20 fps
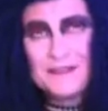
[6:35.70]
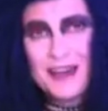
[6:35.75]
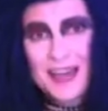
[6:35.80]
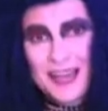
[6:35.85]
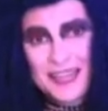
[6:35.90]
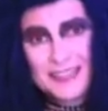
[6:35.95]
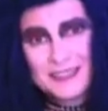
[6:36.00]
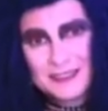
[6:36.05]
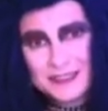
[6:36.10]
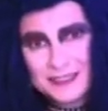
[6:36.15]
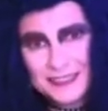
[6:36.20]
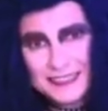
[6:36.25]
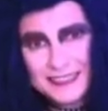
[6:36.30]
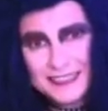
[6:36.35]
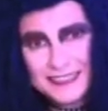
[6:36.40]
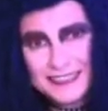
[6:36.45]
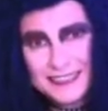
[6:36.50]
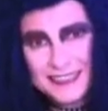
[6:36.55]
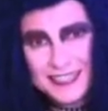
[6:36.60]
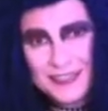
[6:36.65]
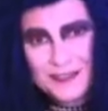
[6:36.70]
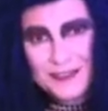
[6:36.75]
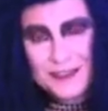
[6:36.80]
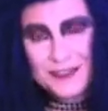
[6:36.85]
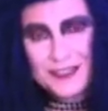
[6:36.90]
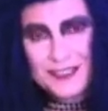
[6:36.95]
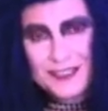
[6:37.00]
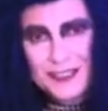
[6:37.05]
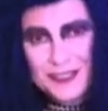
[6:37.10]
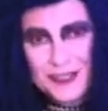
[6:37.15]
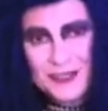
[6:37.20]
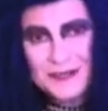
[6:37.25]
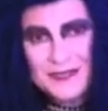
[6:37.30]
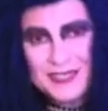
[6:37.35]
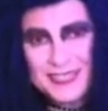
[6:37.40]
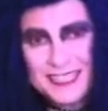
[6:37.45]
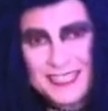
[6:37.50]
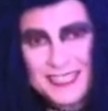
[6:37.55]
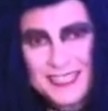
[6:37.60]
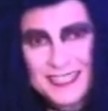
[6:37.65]
Finally, after
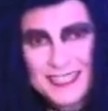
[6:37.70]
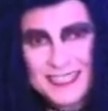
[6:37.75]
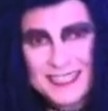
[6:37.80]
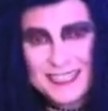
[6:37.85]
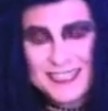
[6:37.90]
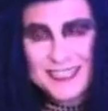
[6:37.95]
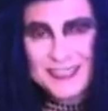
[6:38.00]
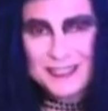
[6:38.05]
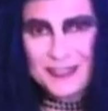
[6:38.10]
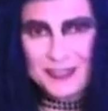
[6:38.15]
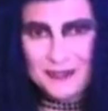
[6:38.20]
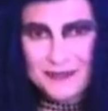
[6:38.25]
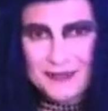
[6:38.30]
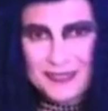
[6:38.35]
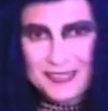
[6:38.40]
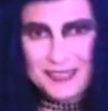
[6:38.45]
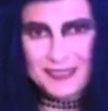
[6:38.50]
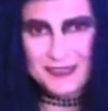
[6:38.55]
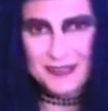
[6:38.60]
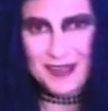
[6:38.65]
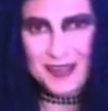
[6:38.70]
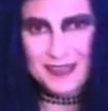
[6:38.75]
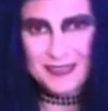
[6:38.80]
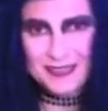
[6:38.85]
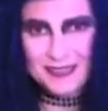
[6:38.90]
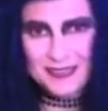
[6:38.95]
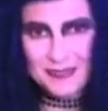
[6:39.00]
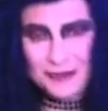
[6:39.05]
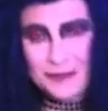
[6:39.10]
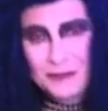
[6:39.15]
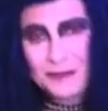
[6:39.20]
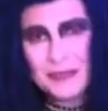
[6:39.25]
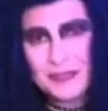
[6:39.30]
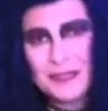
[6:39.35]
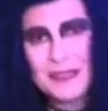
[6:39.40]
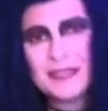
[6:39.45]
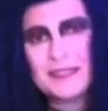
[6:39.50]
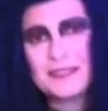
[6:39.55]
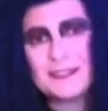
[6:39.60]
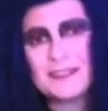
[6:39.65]
so many years and so many trials and
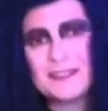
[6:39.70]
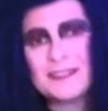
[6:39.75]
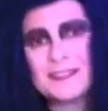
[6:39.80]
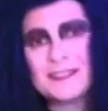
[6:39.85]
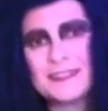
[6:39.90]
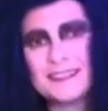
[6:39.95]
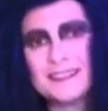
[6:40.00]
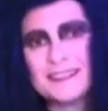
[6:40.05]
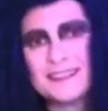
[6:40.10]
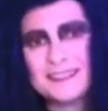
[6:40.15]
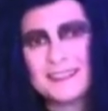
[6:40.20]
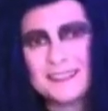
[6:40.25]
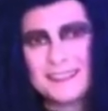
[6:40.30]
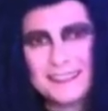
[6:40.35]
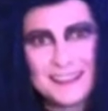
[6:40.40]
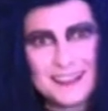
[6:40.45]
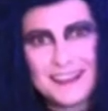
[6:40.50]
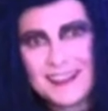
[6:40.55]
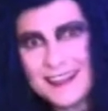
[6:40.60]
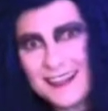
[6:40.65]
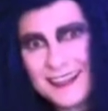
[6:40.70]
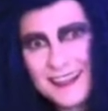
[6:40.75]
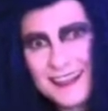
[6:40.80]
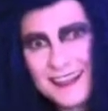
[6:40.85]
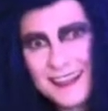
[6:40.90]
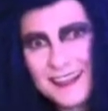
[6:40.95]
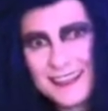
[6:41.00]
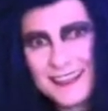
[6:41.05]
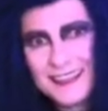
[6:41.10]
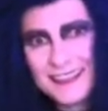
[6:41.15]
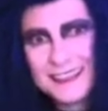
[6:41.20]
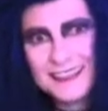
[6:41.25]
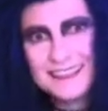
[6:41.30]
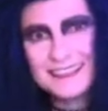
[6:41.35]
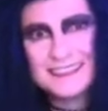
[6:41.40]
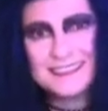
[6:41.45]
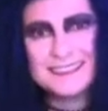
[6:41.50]
tribulations. Ta-da!